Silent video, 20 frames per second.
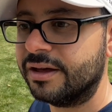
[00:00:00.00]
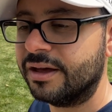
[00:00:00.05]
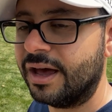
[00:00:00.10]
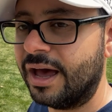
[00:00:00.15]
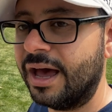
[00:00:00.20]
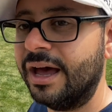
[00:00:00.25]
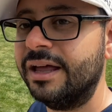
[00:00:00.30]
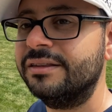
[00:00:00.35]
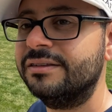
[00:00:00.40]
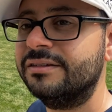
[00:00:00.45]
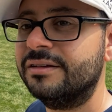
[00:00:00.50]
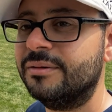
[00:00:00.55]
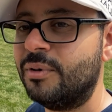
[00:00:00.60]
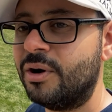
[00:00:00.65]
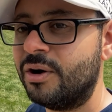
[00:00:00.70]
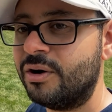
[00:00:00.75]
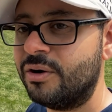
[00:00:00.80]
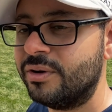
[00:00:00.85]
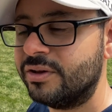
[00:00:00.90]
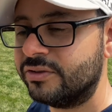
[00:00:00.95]
and
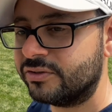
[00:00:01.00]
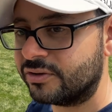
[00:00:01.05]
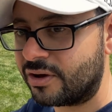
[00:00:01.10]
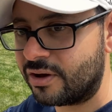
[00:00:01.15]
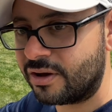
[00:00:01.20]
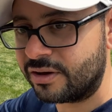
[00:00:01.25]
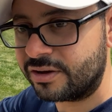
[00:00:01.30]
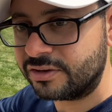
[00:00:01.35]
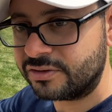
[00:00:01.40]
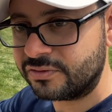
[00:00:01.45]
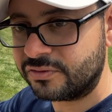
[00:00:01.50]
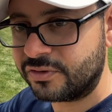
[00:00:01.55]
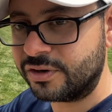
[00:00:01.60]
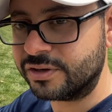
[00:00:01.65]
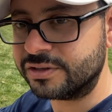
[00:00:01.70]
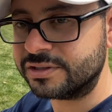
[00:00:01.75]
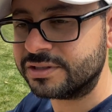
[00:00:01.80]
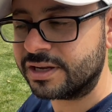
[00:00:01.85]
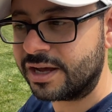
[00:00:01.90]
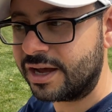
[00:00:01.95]
tomorrow is August
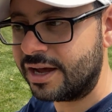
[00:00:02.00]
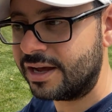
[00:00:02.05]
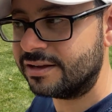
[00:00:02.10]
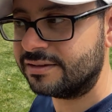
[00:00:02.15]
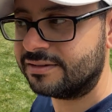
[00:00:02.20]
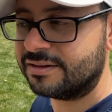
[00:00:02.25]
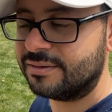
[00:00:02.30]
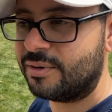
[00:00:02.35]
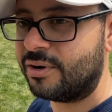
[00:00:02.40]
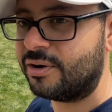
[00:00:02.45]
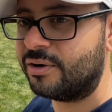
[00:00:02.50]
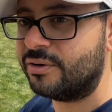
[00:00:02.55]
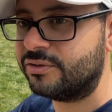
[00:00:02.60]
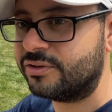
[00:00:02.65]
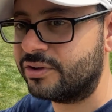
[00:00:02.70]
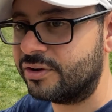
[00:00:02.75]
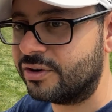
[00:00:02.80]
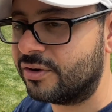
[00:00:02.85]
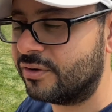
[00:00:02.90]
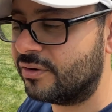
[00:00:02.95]
1st, and tomorrow is
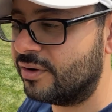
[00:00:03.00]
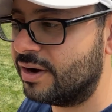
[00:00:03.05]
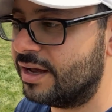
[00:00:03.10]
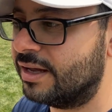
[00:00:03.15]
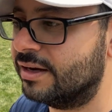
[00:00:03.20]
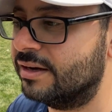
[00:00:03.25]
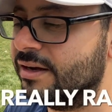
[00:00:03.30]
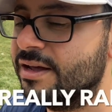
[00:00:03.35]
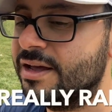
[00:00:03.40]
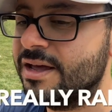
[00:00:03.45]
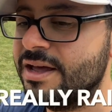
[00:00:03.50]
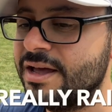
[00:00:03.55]
gonna rain.